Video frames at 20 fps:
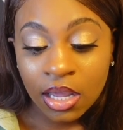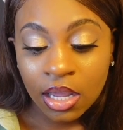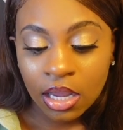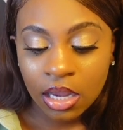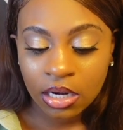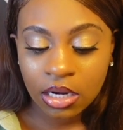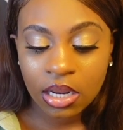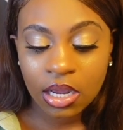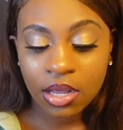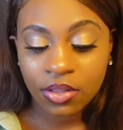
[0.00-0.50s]

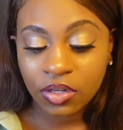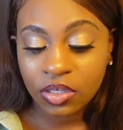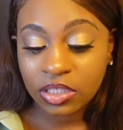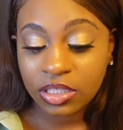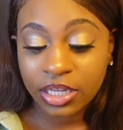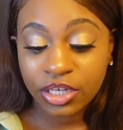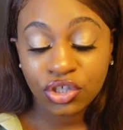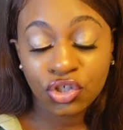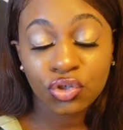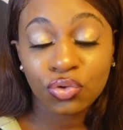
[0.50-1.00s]
and in other
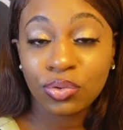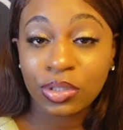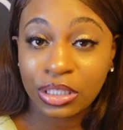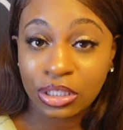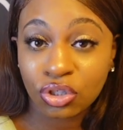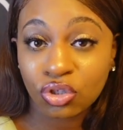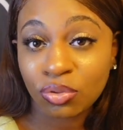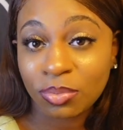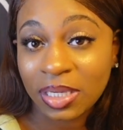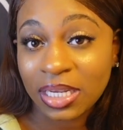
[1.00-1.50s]
states you need
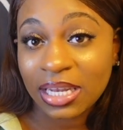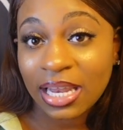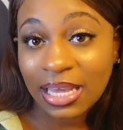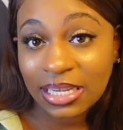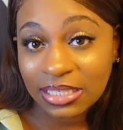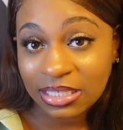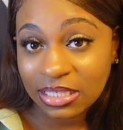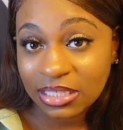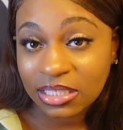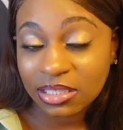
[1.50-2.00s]
to be
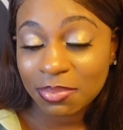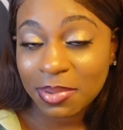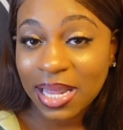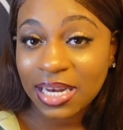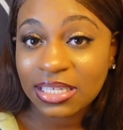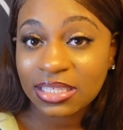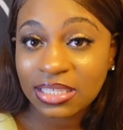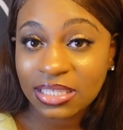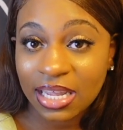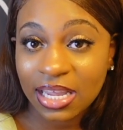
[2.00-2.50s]
licensed by
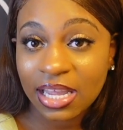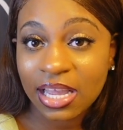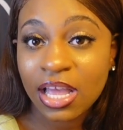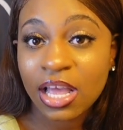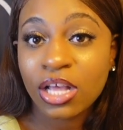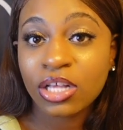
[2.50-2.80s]
the state.